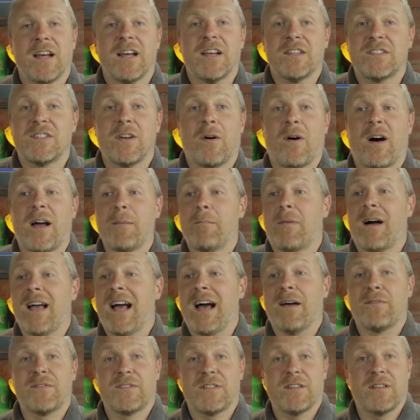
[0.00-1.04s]
So I might
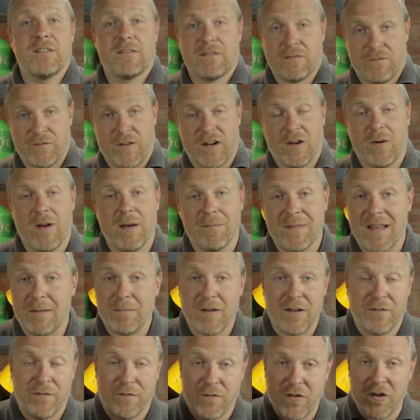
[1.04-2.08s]
have to follow up. Now,
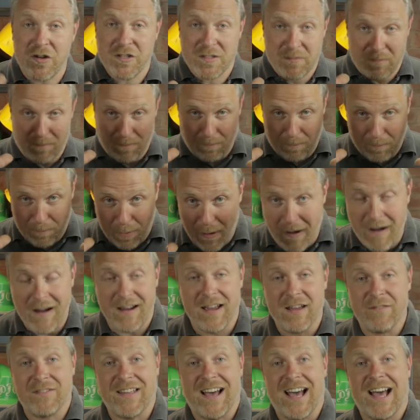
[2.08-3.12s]
my first
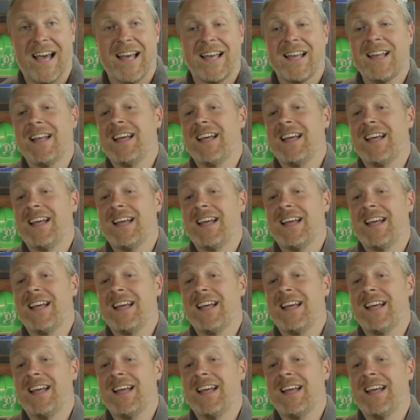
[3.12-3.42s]
part of that